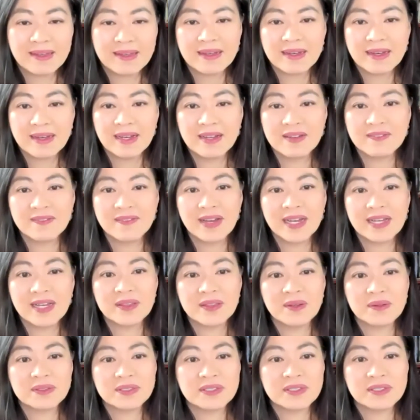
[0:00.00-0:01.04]
I invite
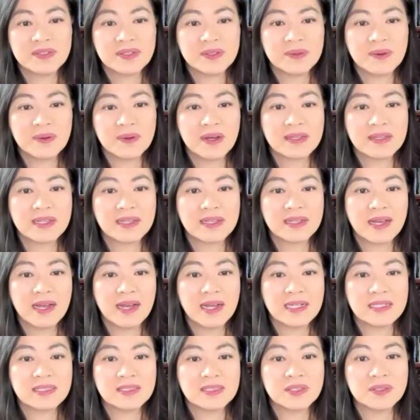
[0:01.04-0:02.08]
those of you on the
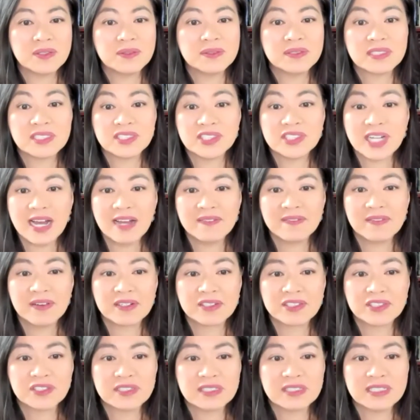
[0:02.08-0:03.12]
line to use the chat
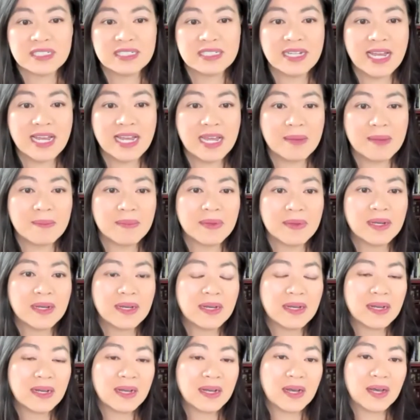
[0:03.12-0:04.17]
function to name
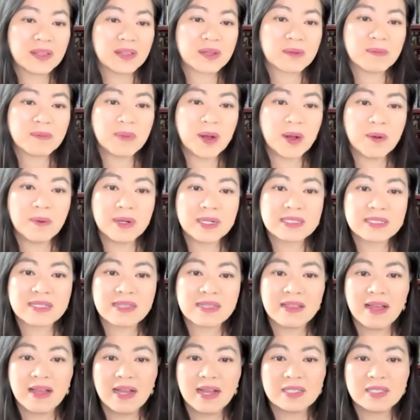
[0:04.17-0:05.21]
other poets,
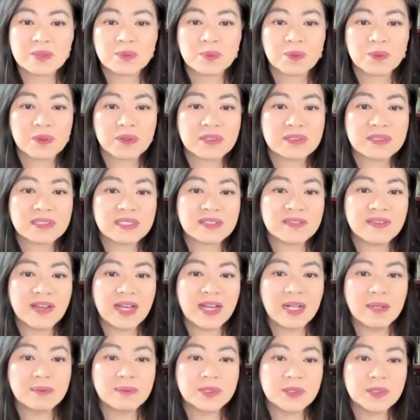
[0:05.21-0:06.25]
lines, words that have
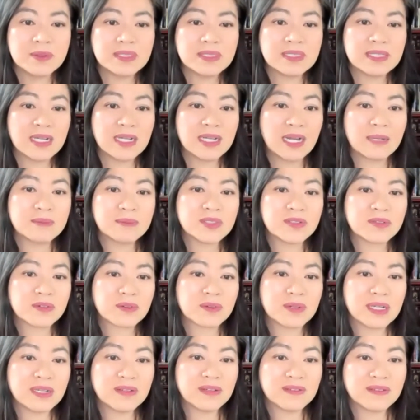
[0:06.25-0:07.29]
helped you in times of
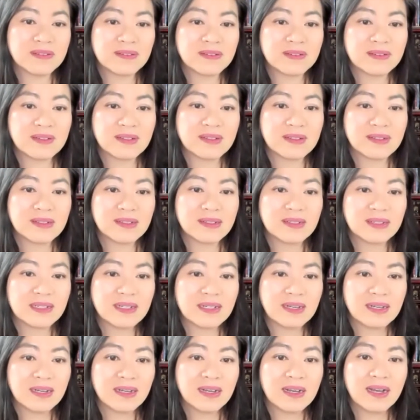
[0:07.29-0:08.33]
grief.
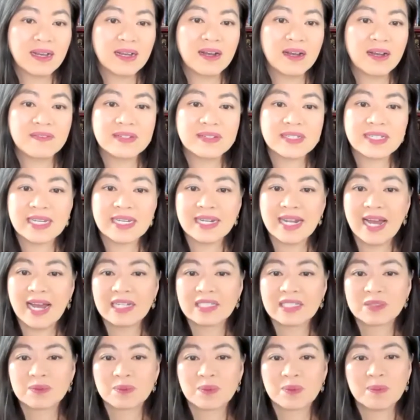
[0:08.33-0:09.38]
I often get
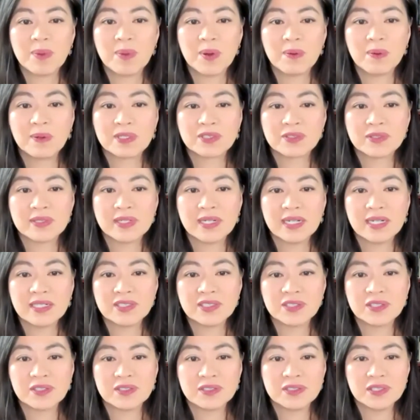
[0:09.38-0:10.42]
asked what poetry I
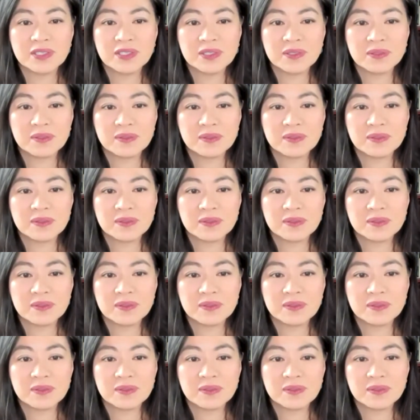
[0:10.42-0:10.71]
turn to.